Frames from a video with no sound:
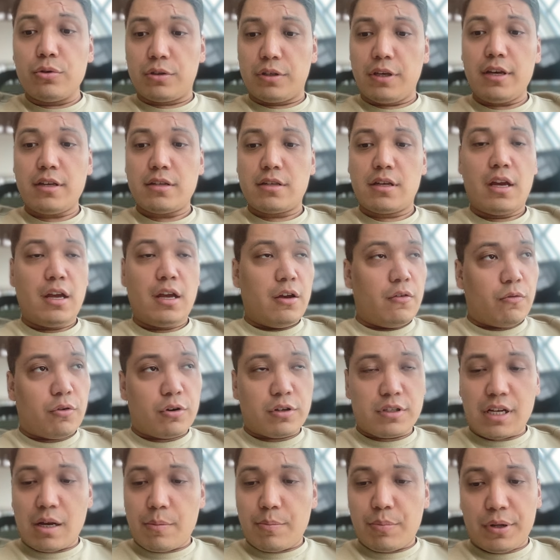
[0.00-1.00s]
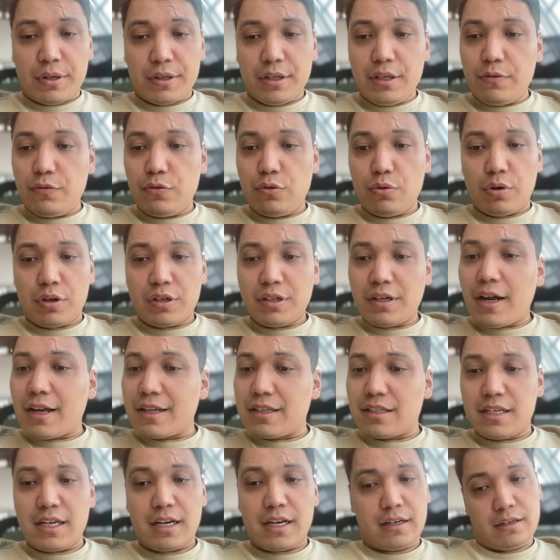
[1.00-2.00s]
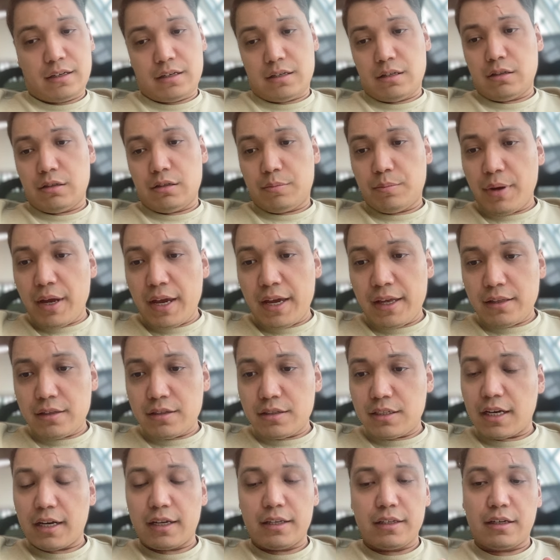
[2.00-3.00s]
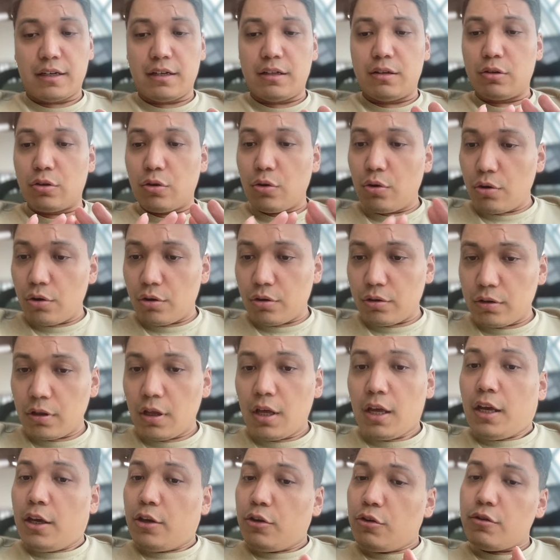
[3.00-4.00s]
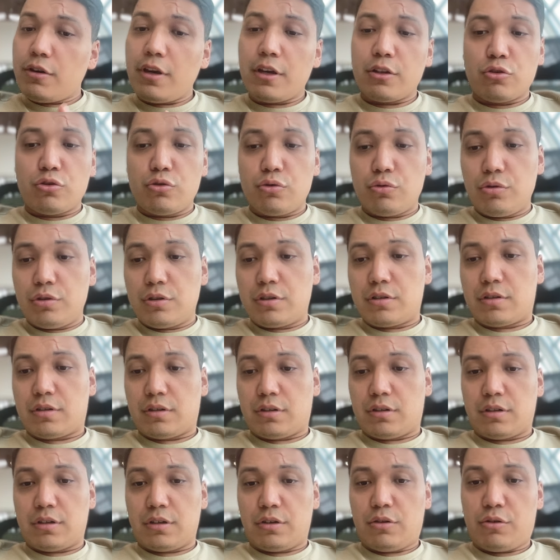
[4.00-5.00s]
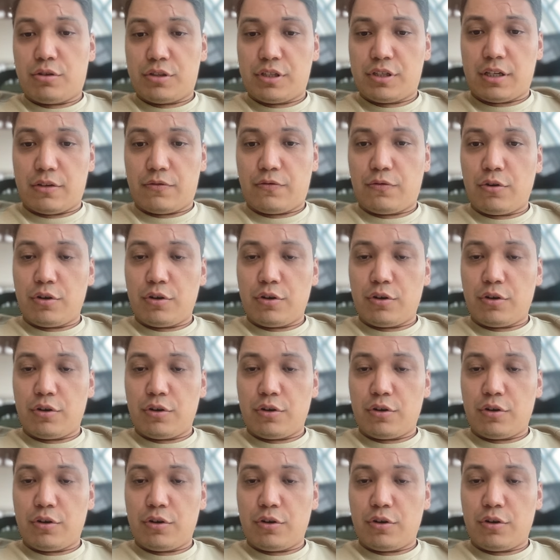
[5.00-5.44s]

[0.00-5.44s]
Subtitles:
yes. For example, if you are not technical man, technical girl, you can do it yourself. For